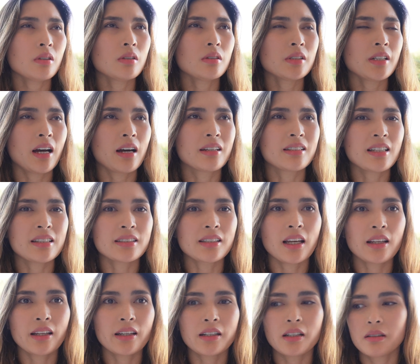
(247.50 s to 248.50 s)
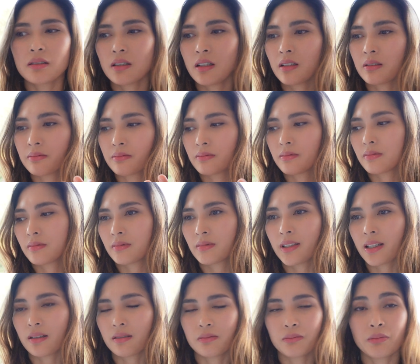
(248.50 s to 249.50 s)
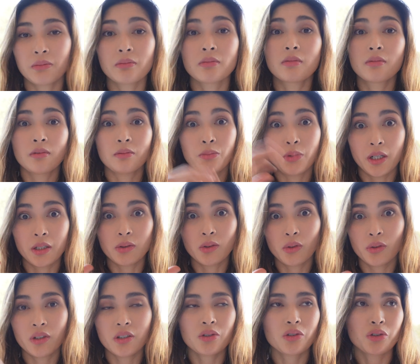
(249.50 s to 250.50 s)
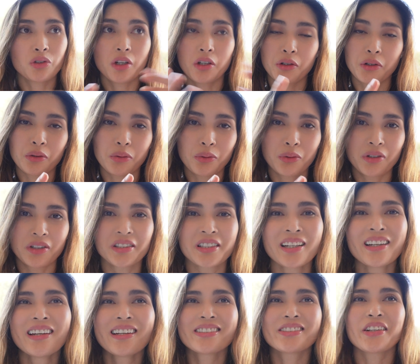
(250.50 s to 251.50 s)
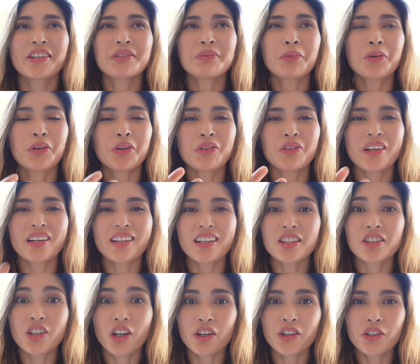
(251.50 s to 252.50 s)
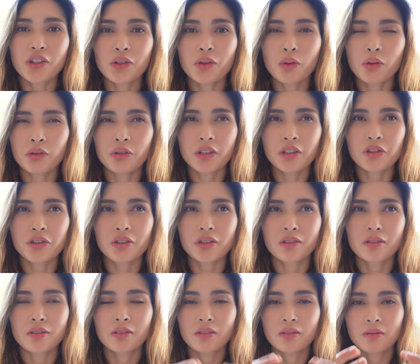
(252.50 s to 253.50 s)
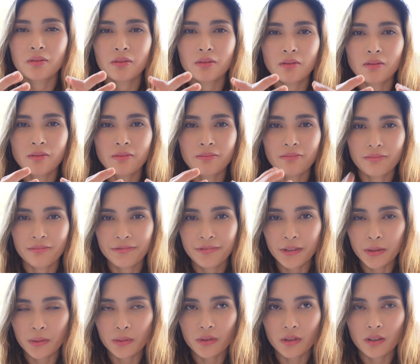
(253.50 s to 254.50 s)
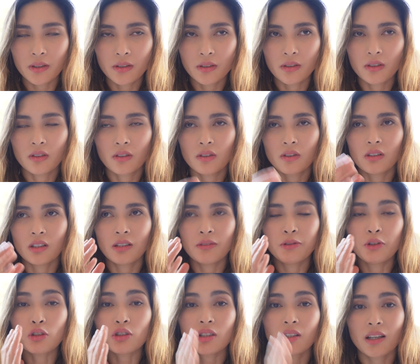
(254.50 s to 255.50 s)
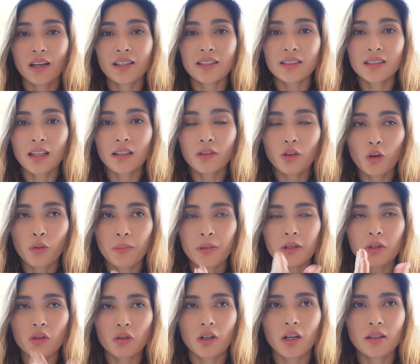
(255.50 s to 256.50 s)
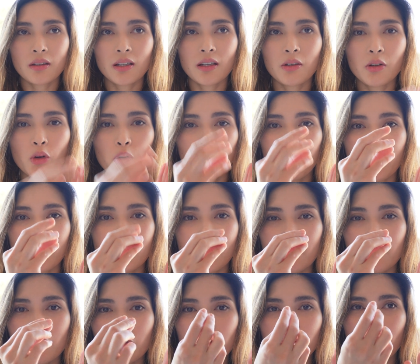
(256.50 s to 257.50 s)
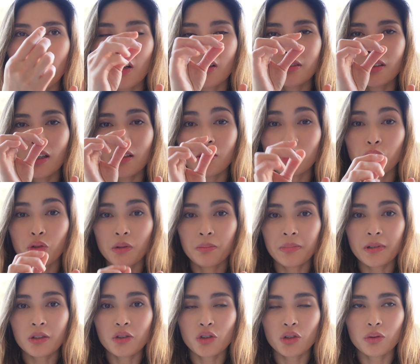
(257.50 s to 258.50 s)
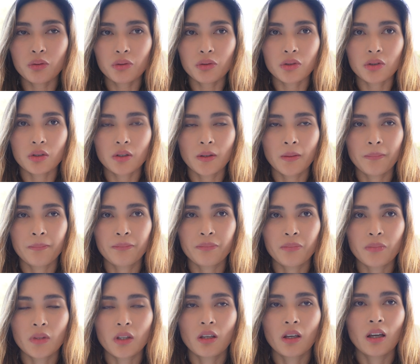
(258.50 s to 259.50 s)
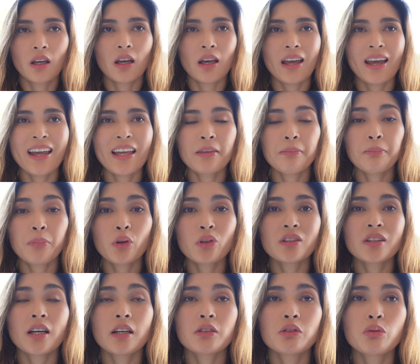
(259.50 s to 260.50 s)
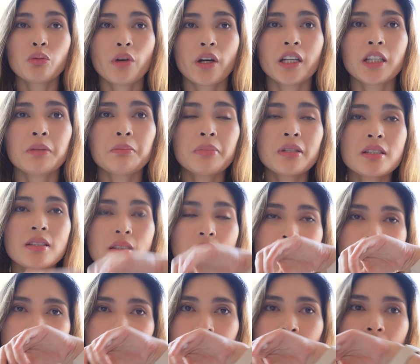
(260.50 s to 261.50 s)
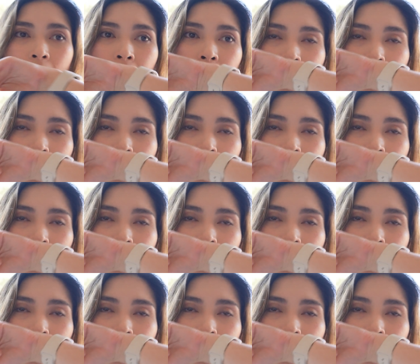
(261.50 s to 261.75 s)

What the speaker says: Yeah, it's not like a bright orange, darker orange. So it's more of like a darker orange fruit. If you slice that open, you cut that open, and you smell that dripping juice, and put that right beside